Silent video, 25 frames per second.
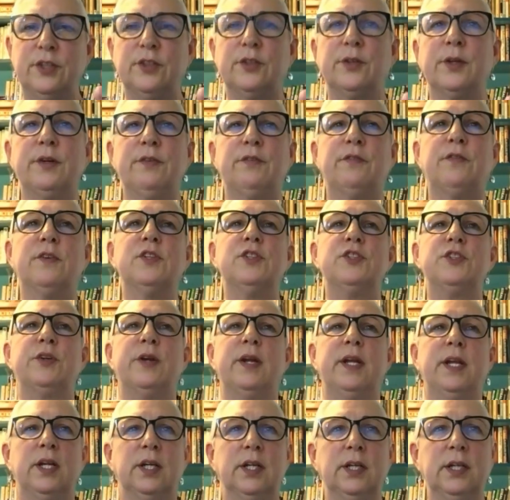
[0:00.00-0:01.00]
in your
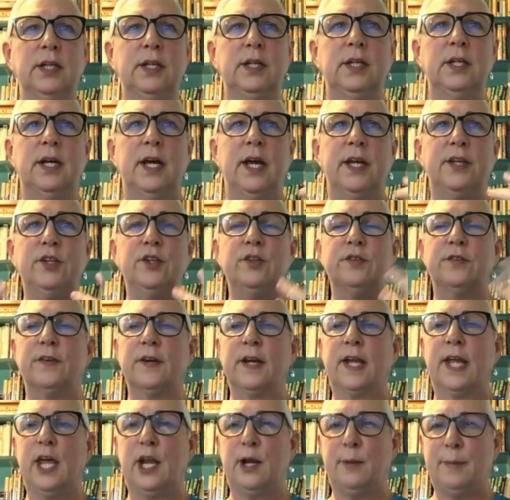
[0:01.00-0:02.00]
refrigerator and you
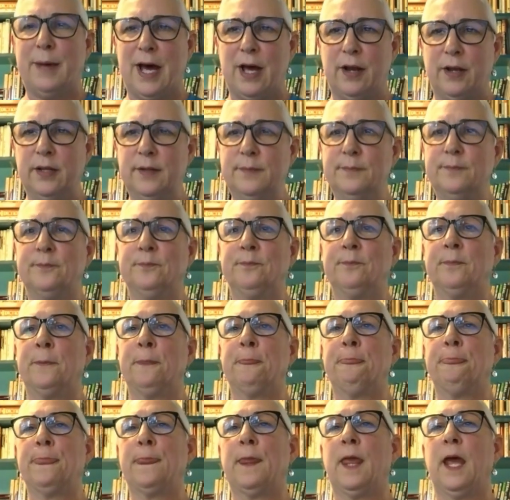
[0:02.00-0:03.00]
forget about it.
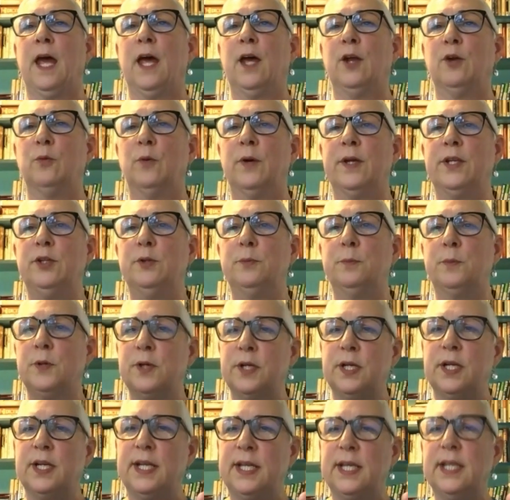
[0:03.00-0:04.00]
And when you
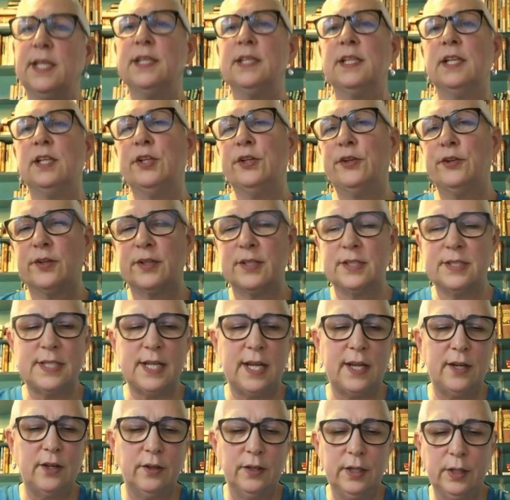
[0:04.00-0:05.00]
put it in the little
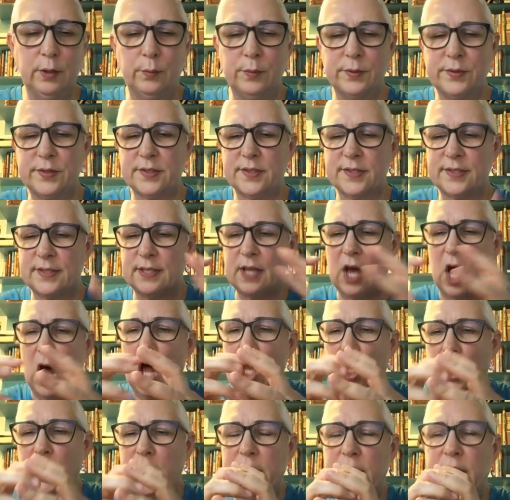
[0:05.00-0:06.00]
container, it was a
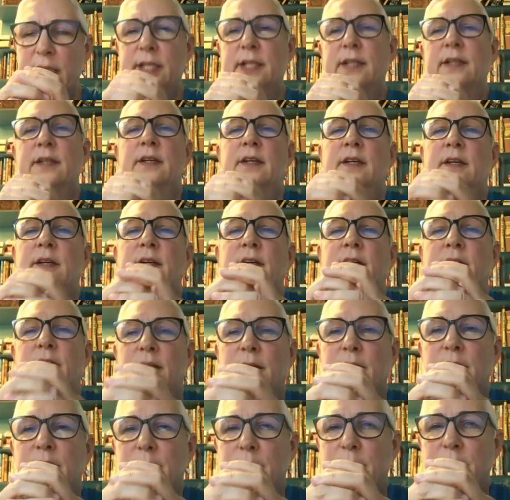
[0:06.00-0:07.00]
solid
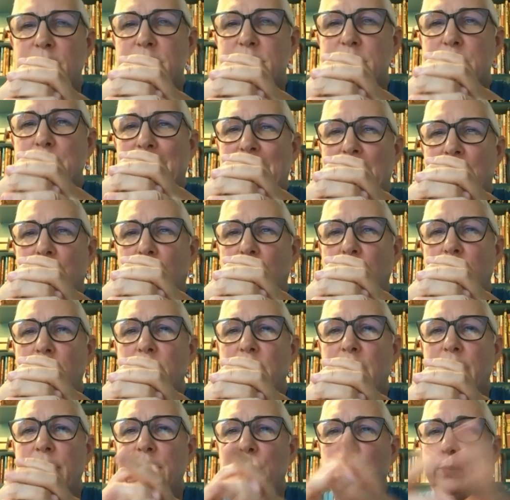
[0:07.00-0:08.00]

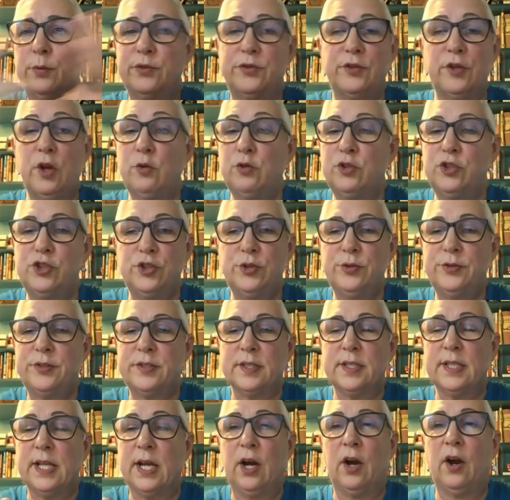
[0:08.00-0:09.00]
tomato and there was no
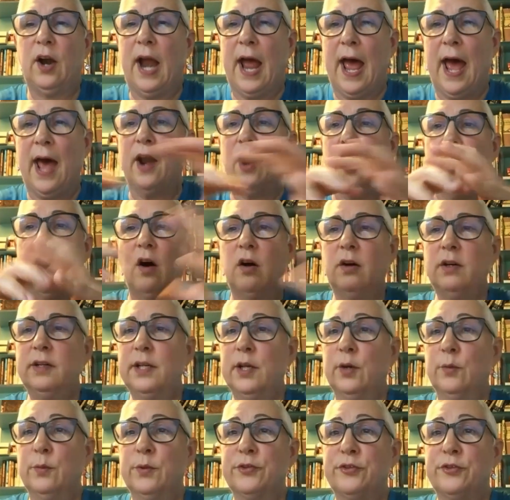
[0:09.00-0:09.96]
juice in there at all. It